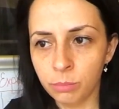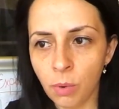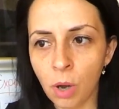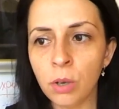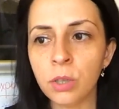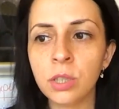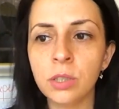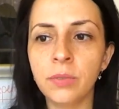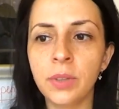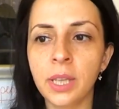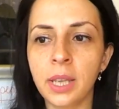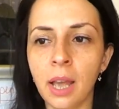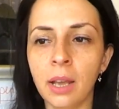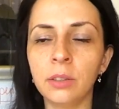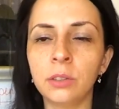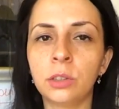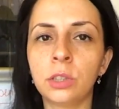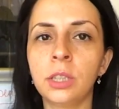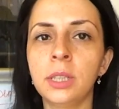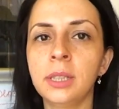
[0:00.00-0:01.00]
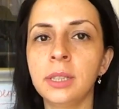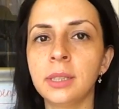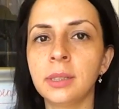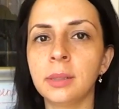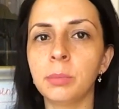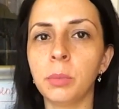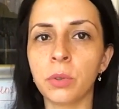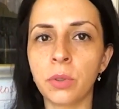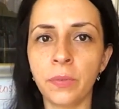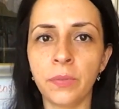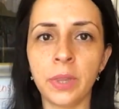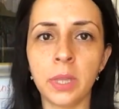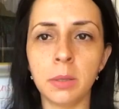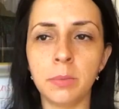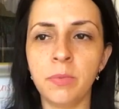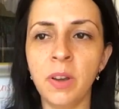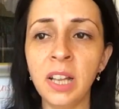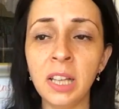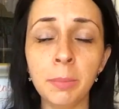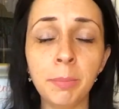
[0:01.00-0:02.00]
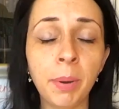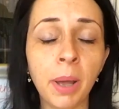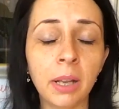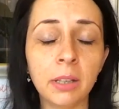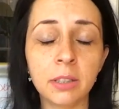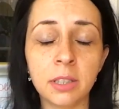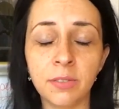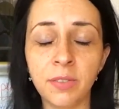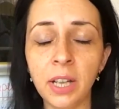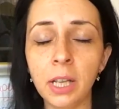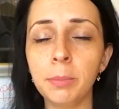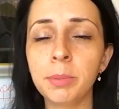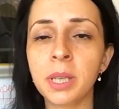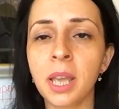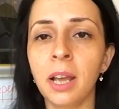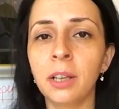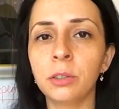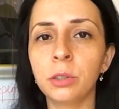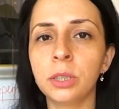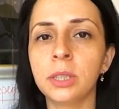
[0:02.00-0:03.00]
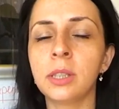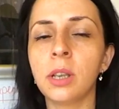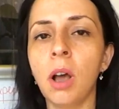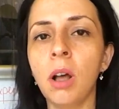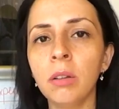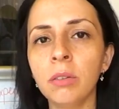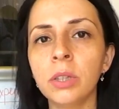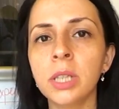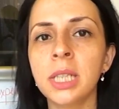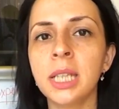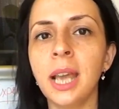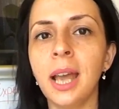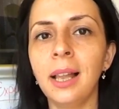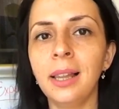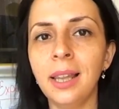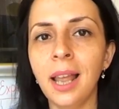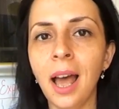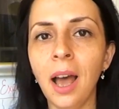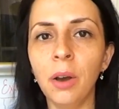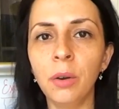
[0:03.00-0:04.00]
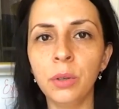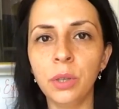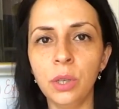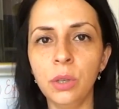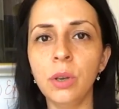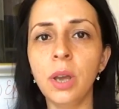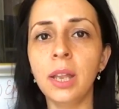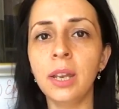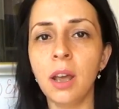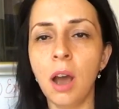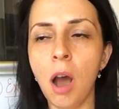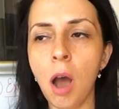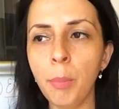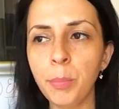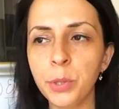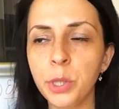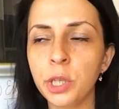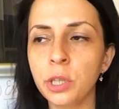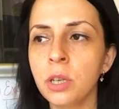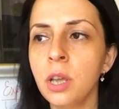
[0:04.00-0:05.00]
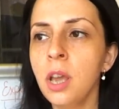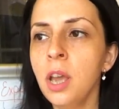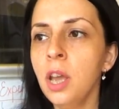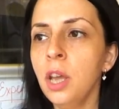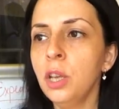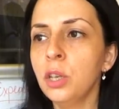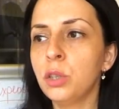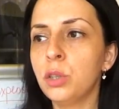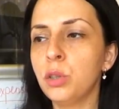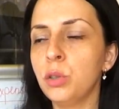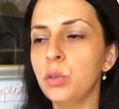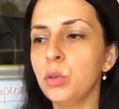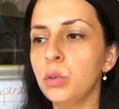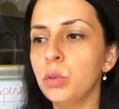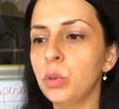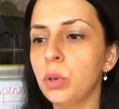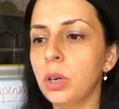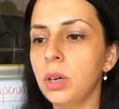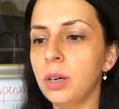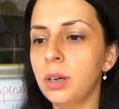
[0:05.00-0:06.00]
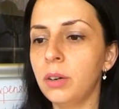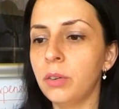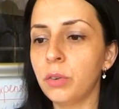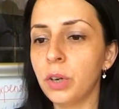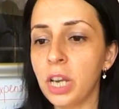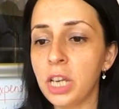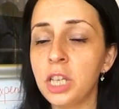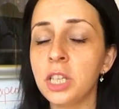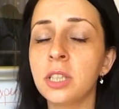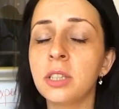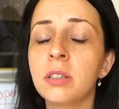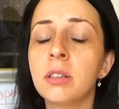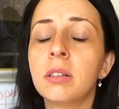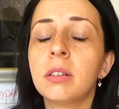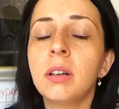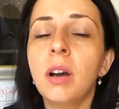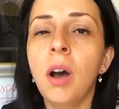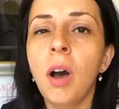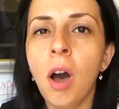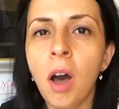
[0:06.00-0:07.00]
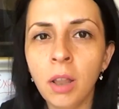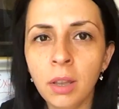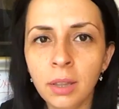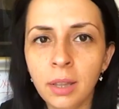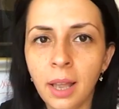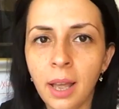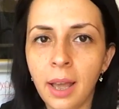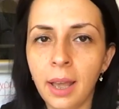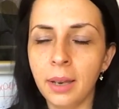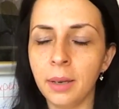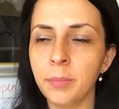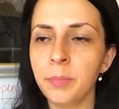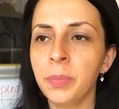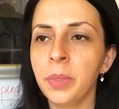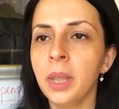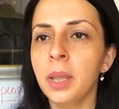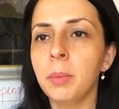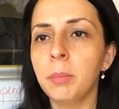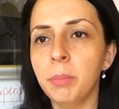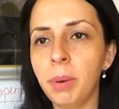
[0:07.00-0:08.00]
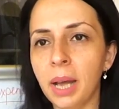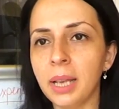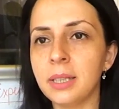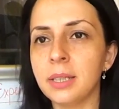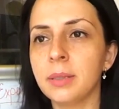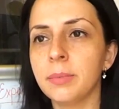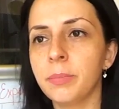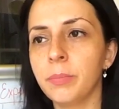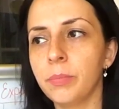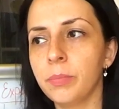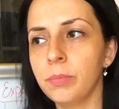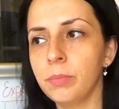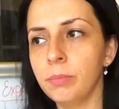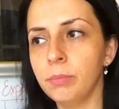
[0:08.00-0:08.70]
Most of the countries, most of the developed countries already allow you an option to register online. But